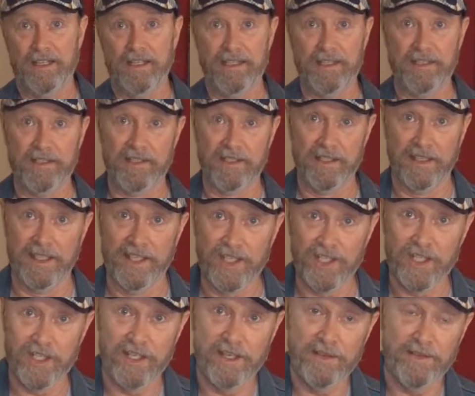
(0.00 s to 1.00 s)
the
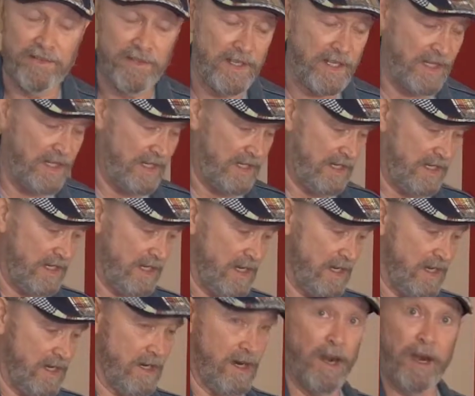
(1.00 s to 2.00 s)
installation of
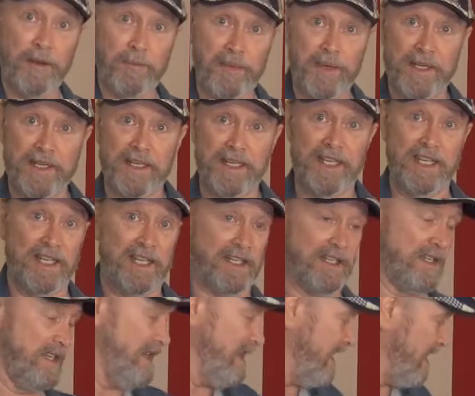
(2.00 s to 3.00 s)
the carpet kit.